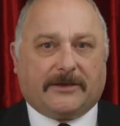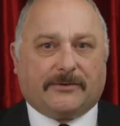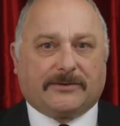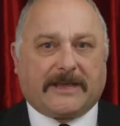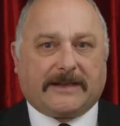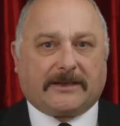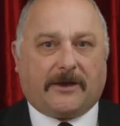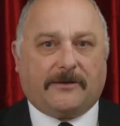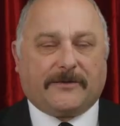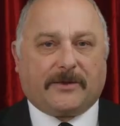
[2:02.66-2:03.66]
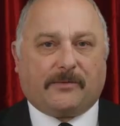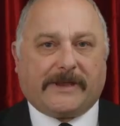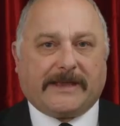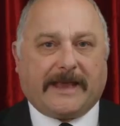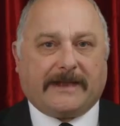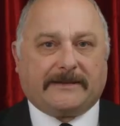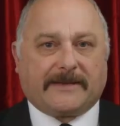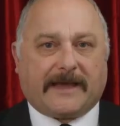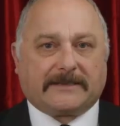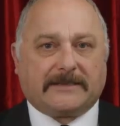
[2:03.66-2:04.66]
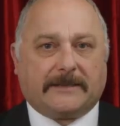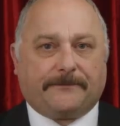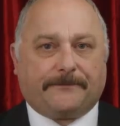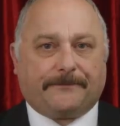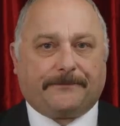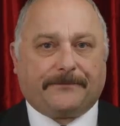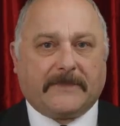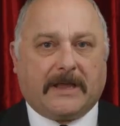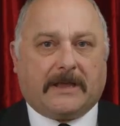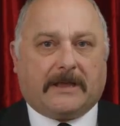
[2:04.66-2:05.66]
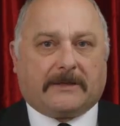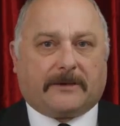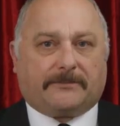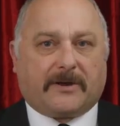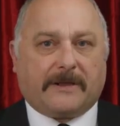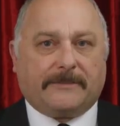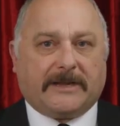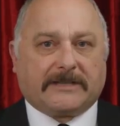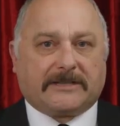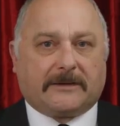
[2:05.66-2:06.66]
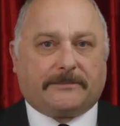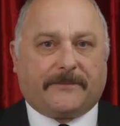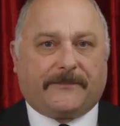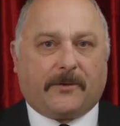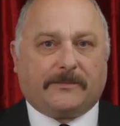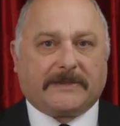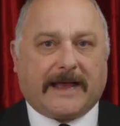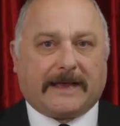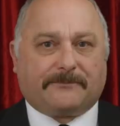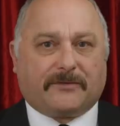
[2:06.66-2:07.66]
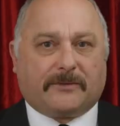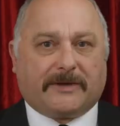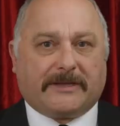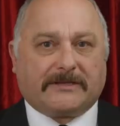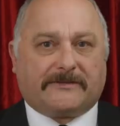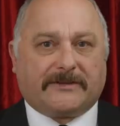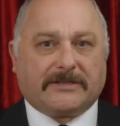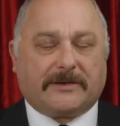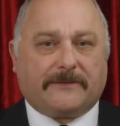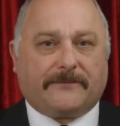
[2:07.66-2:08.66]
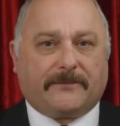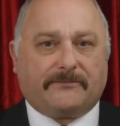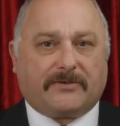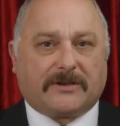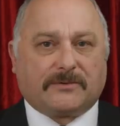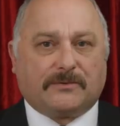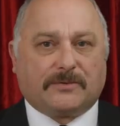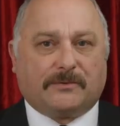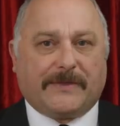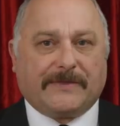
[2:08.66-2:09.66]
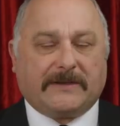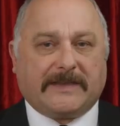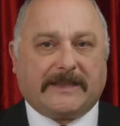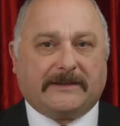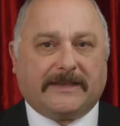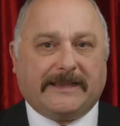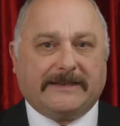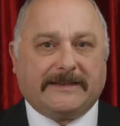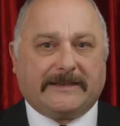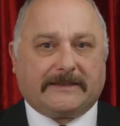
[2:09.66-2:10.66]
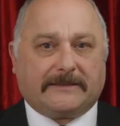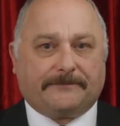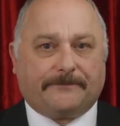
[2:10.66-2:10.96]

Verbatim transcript: who said over the weekend that the Prime Minister performed admirably to return from Brussels with the deal he did.